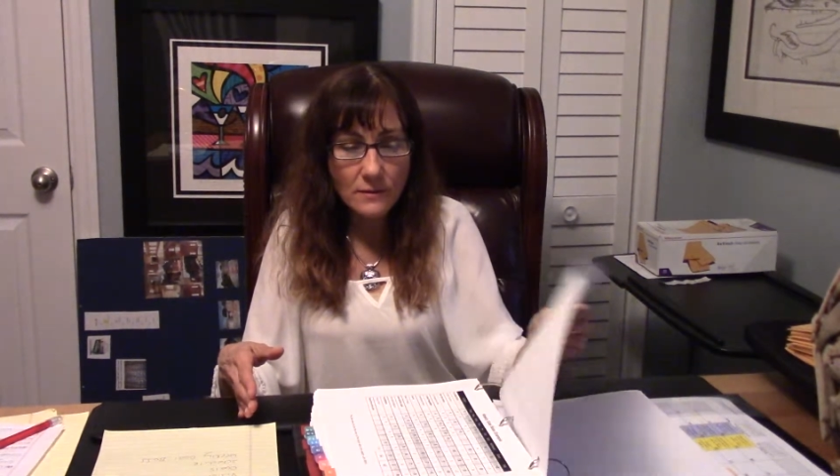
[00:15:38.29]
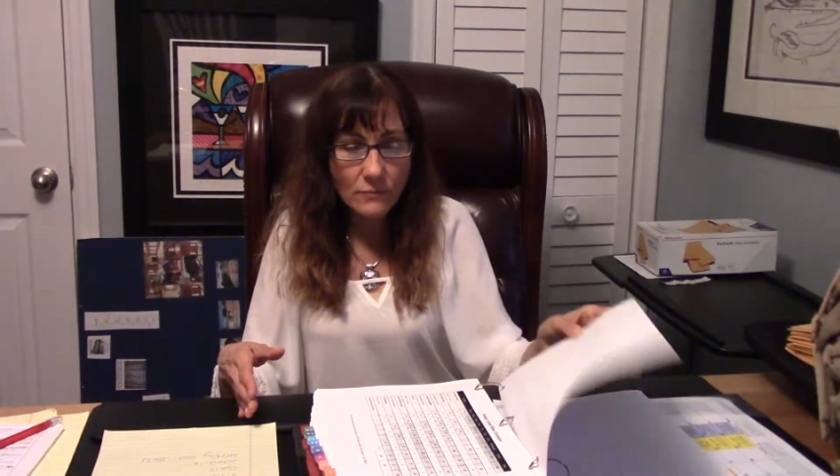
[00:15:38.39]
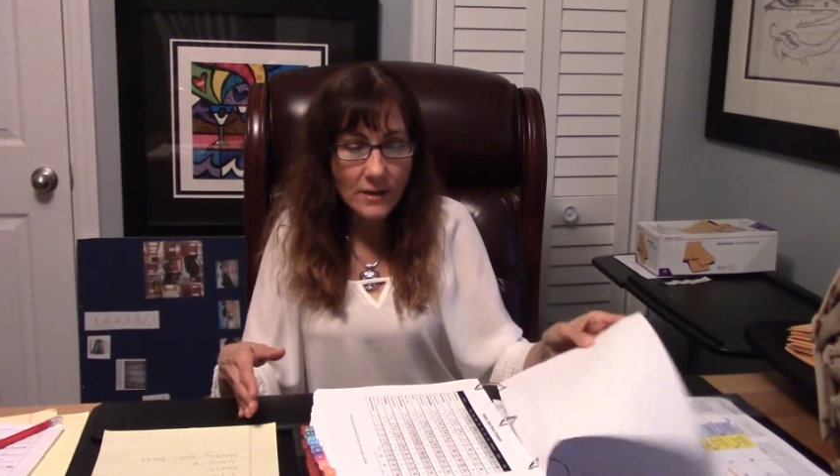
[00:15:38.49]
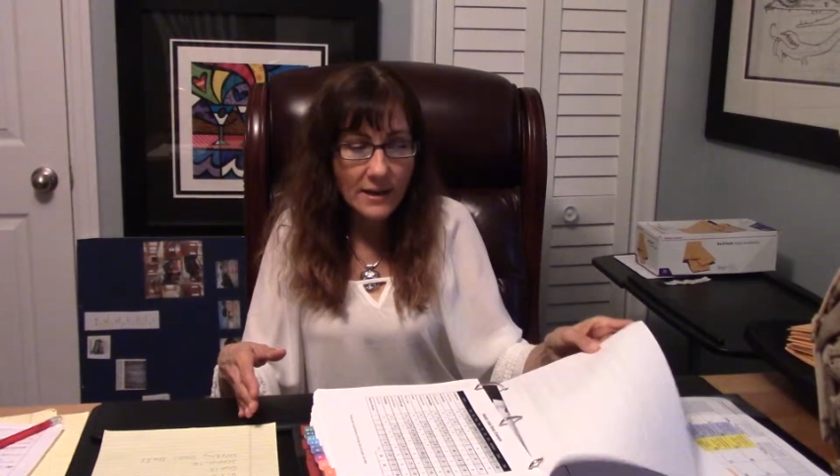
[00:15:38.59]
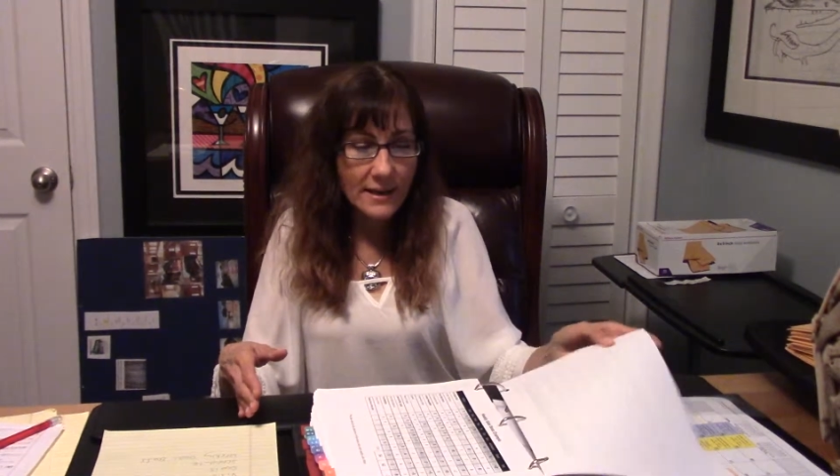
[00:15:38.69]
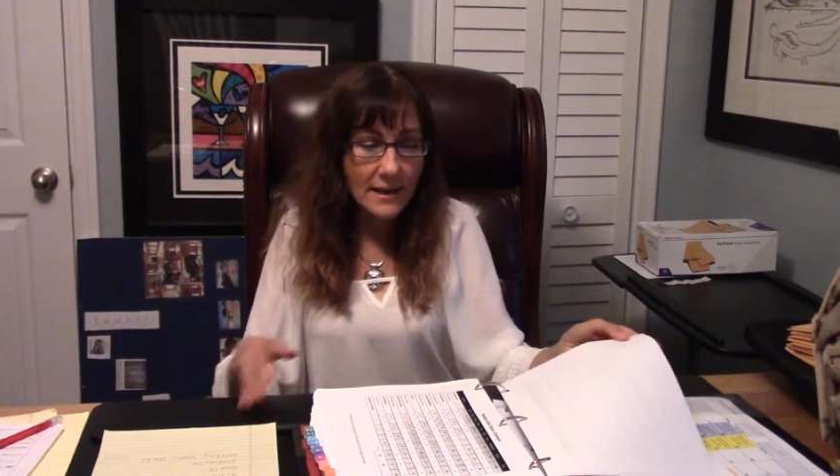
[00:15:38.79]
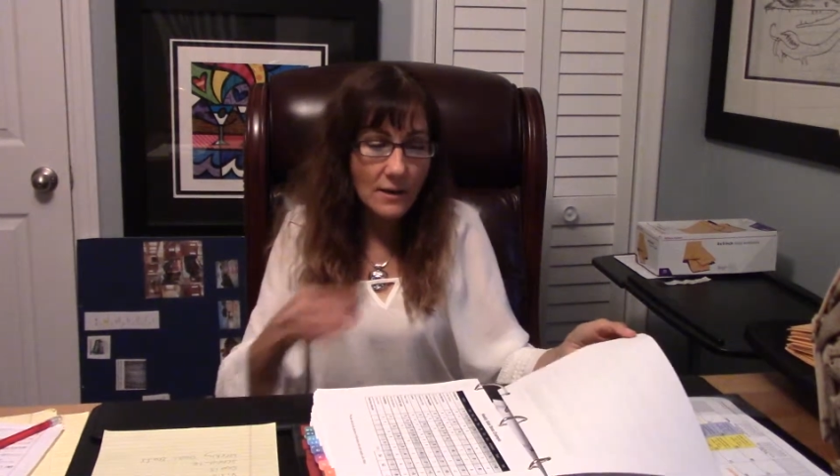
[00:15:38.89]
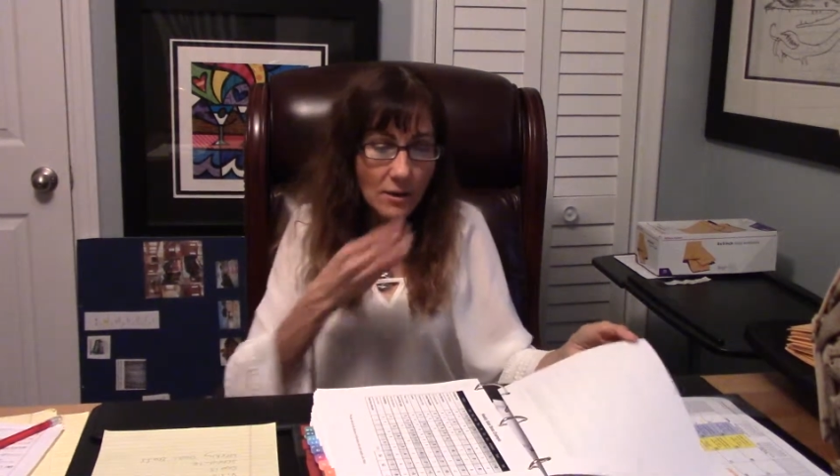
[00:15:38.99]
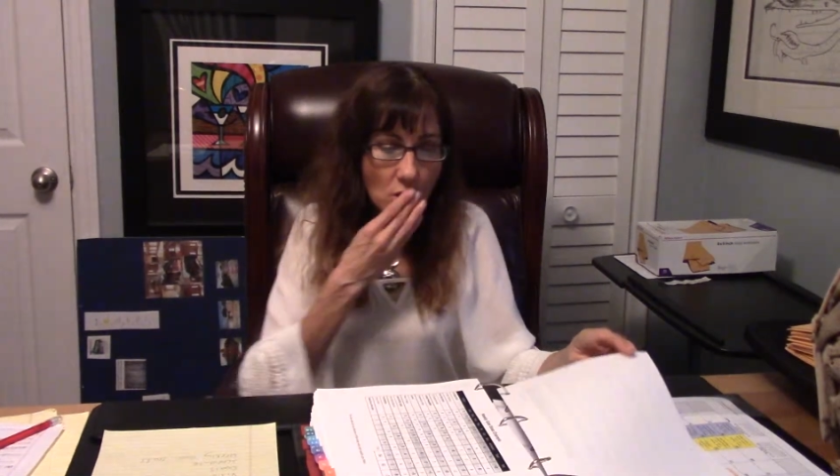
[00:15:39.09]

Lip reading: right now,